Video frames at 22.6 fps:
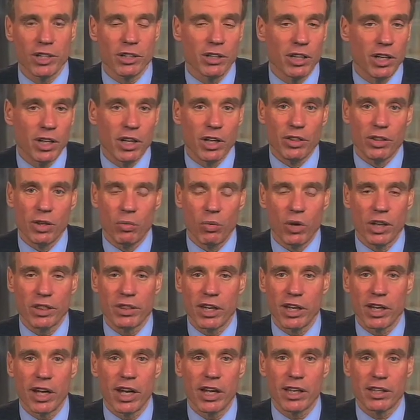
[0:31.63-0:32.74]
and the one
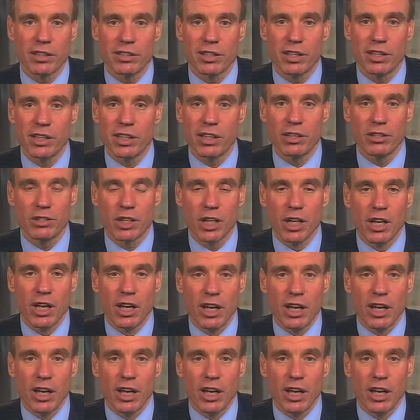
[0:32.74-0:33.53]
thing I can tell you is